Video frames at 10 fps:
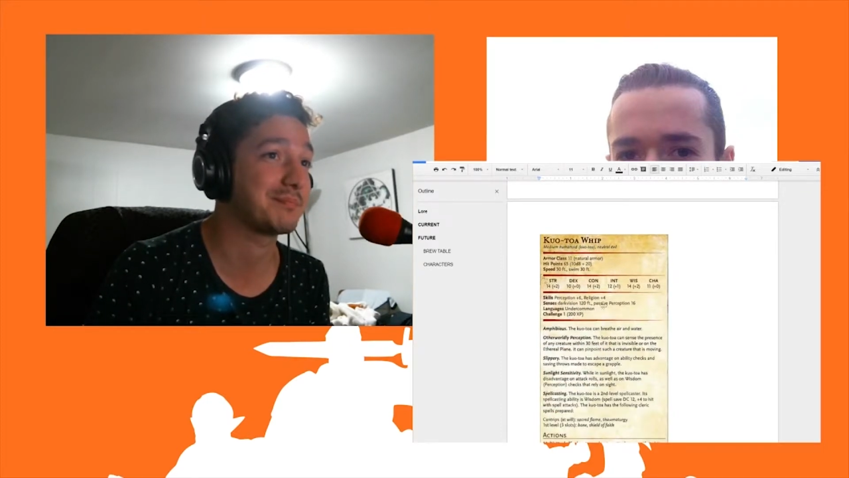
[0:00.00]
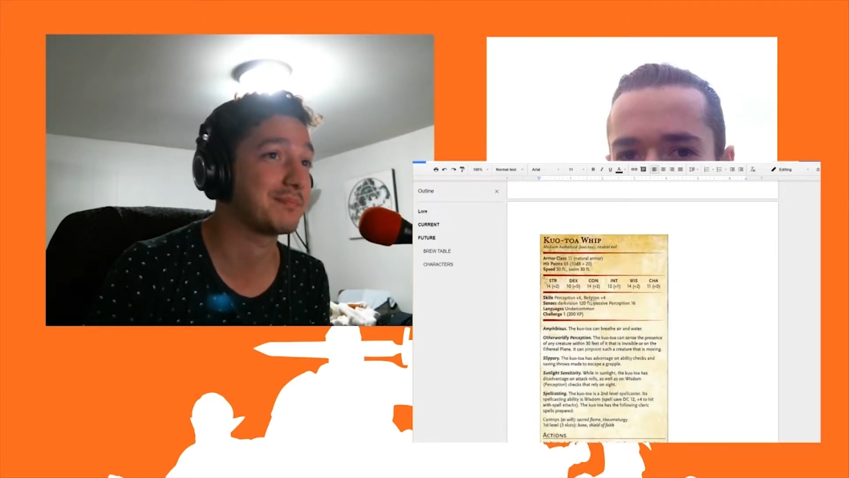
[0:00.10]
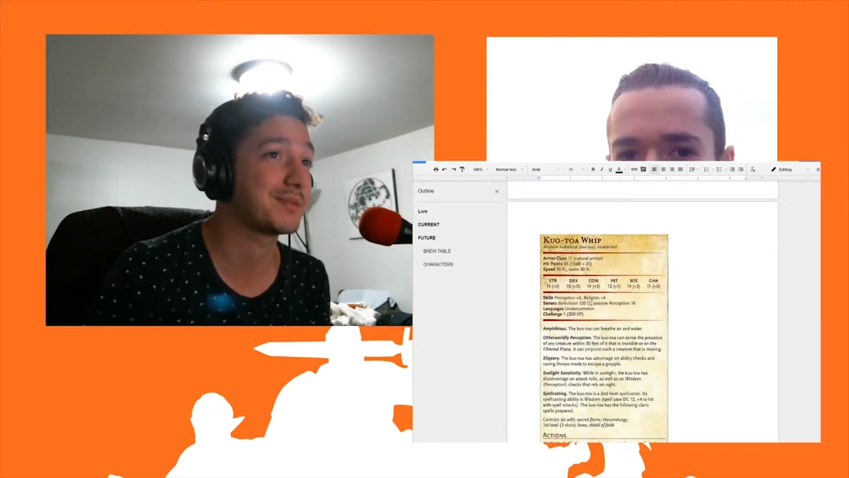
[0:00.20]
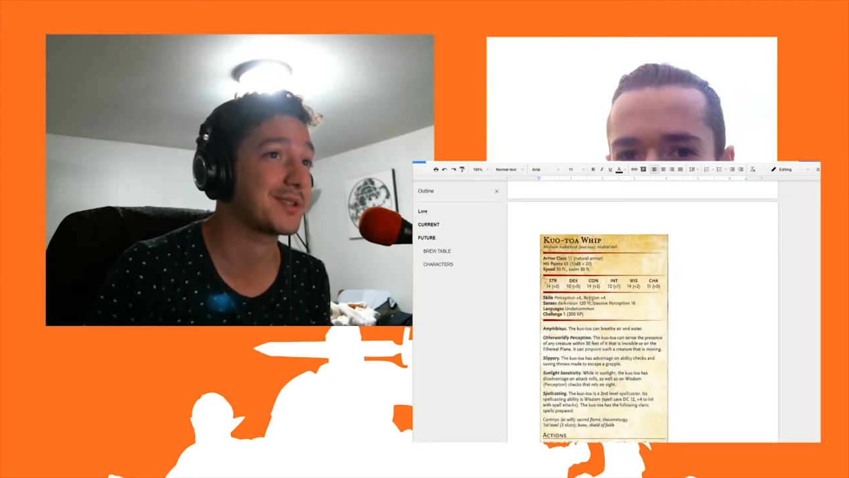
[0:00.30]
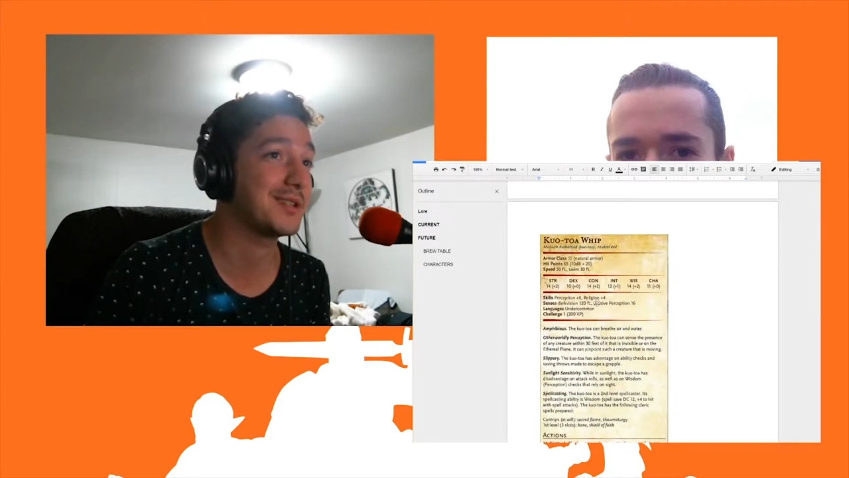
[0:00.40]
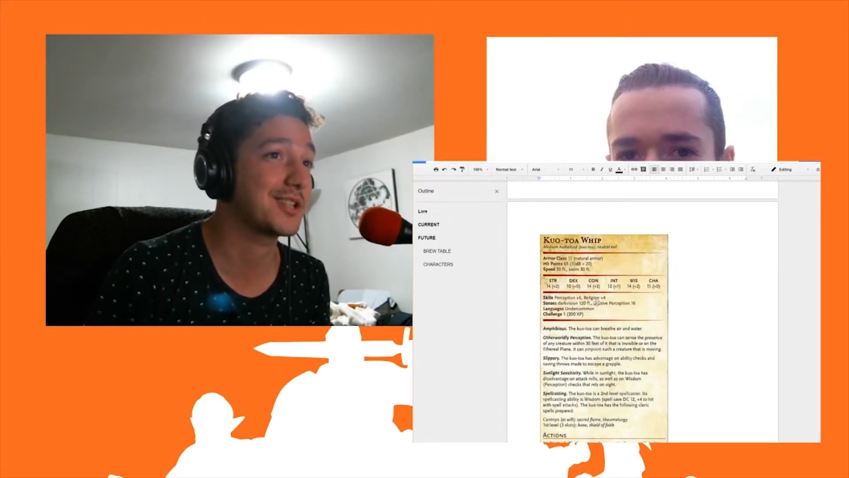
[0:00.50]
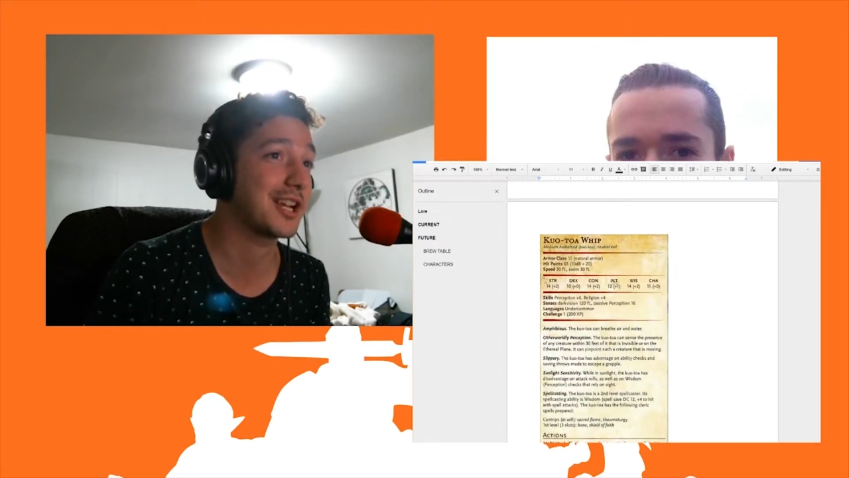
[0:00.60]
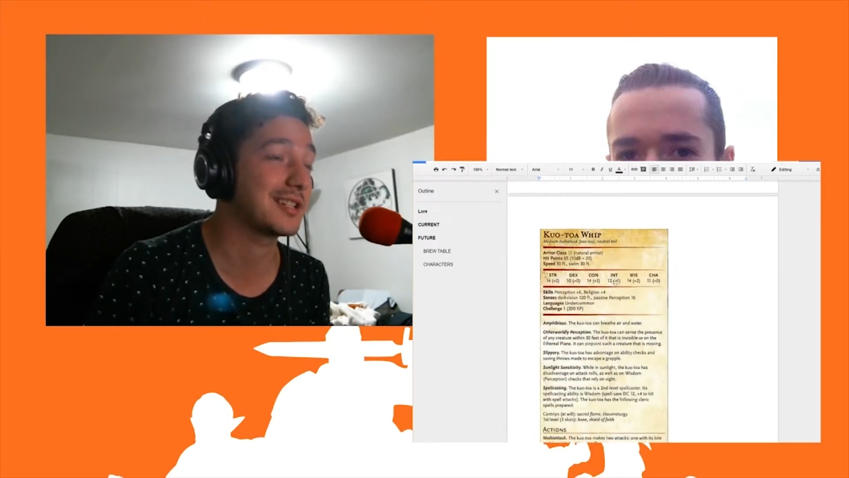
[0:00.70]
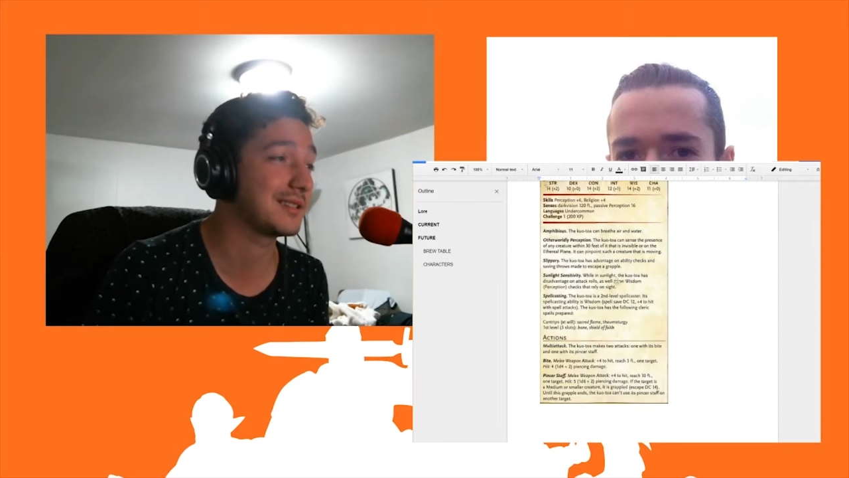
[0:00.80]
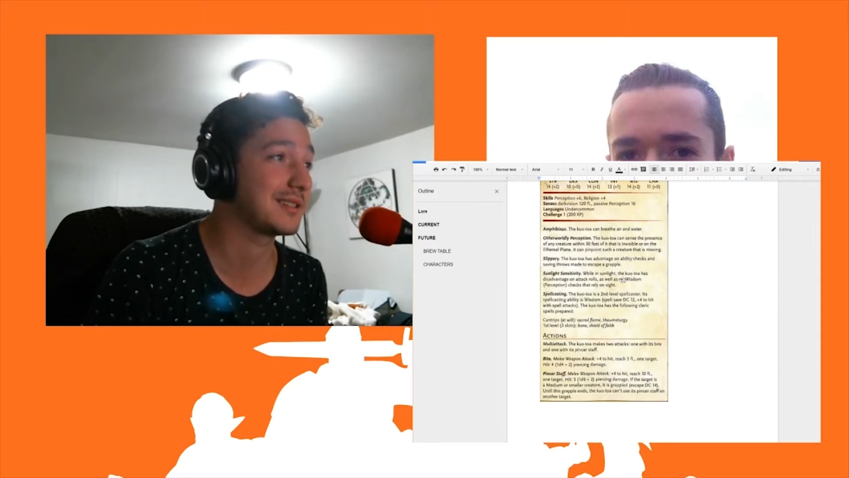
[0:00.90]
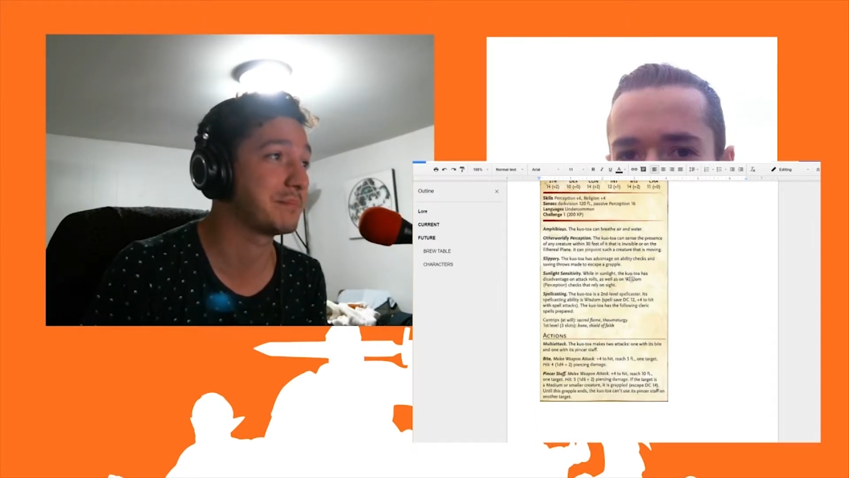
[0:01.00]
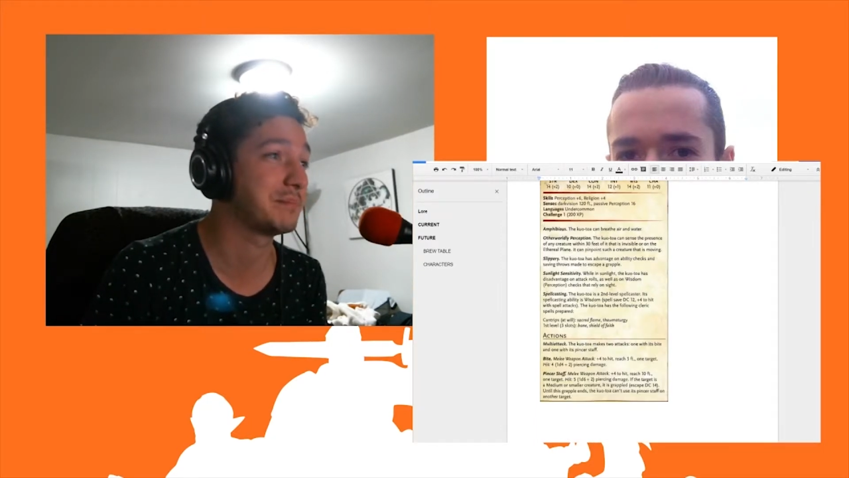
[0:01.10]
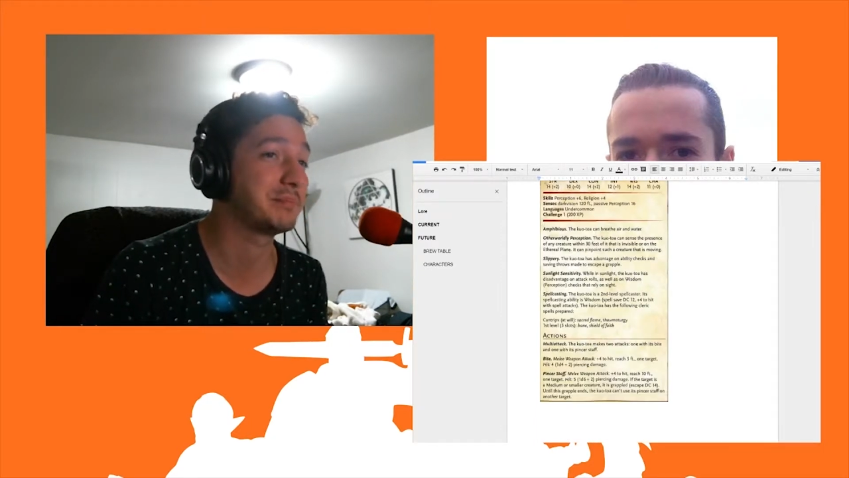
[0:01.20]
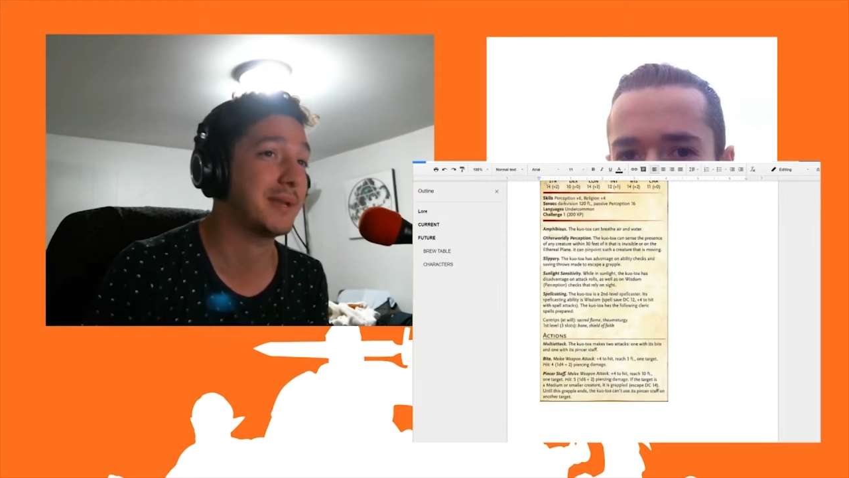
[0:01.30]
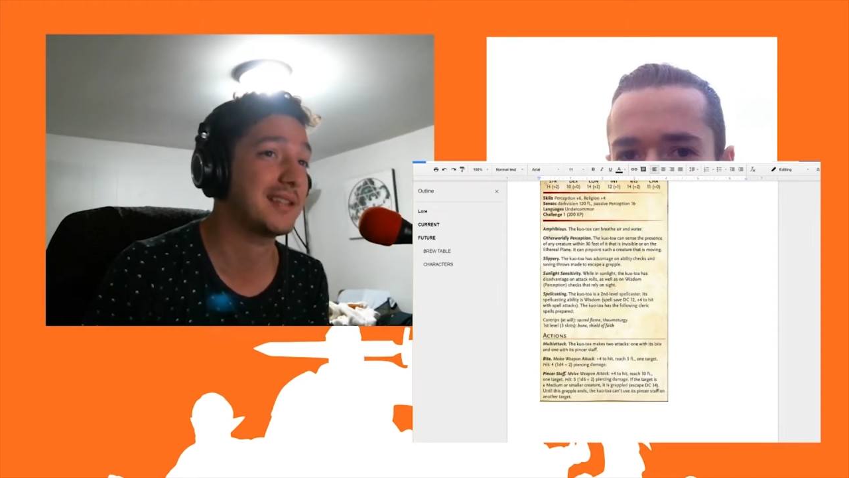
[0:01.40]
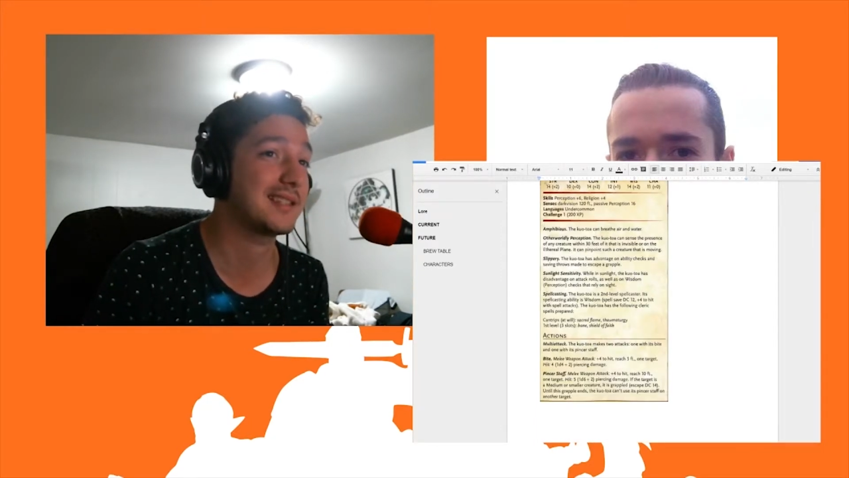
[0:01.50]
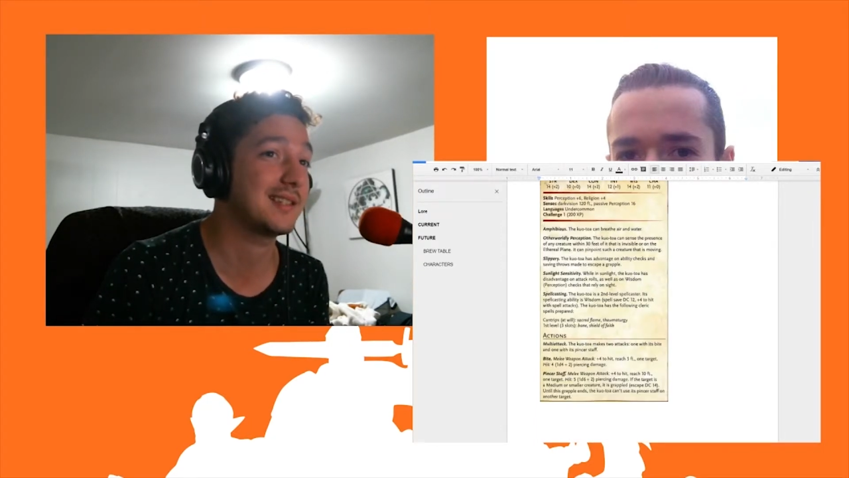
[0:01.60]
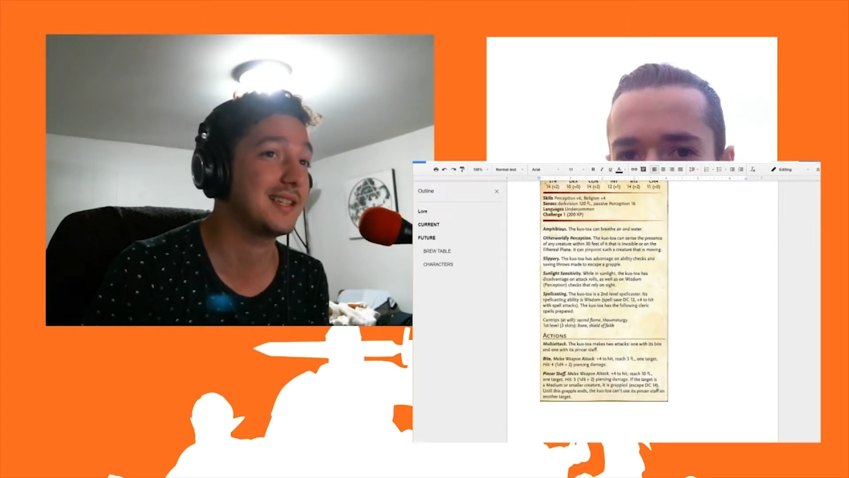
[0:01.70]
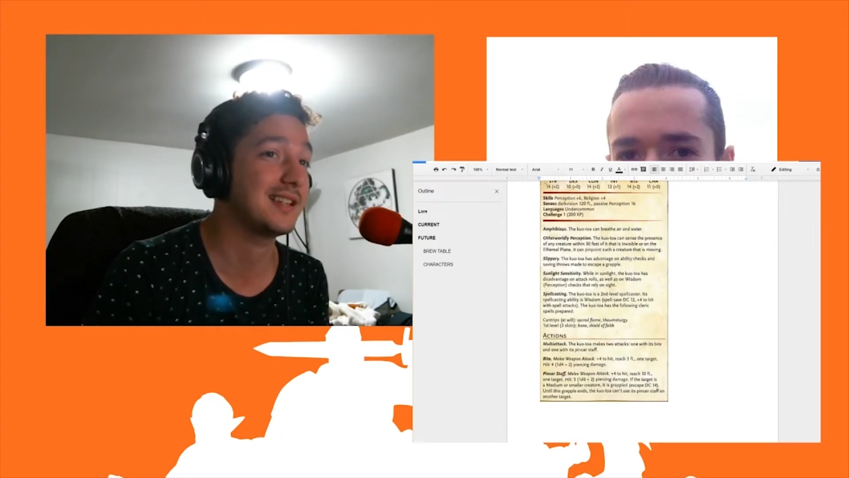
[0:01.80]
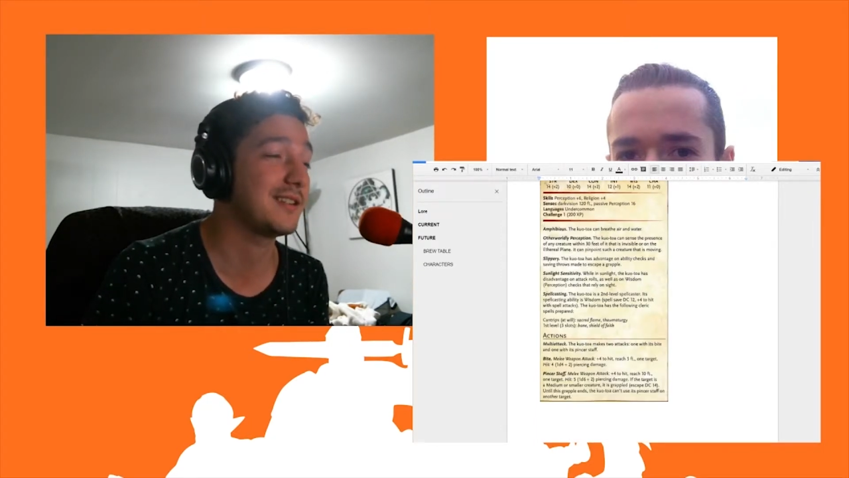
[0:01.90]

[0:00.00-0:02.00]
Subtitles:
screenshot it and paste it in here,